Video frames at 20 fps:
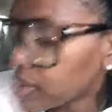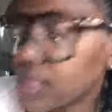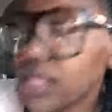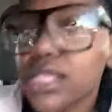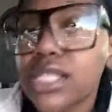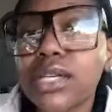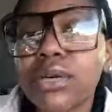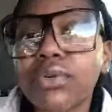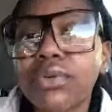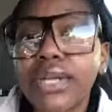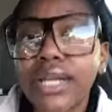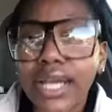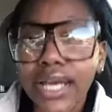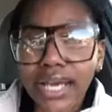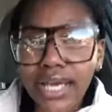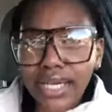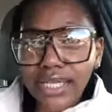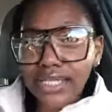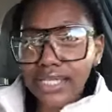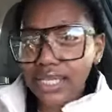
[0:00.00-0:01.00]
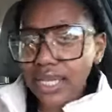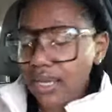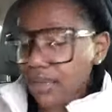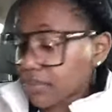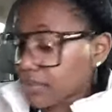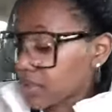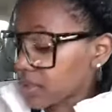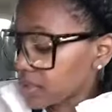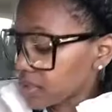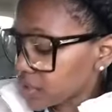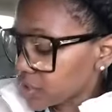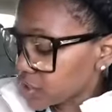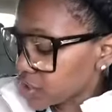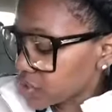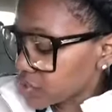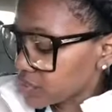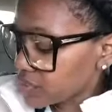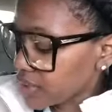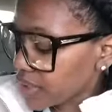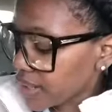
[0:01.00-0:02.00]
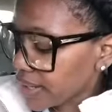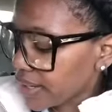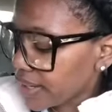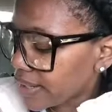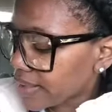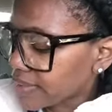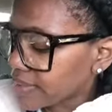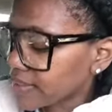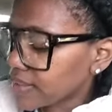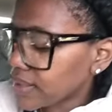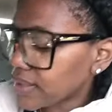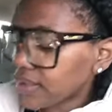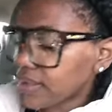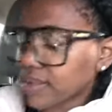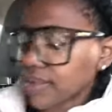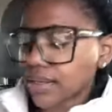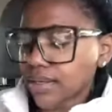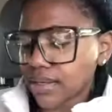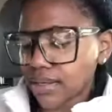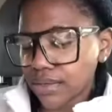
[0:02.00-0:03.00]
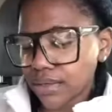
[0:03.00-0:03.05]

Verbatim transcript: so next I'm gonna try the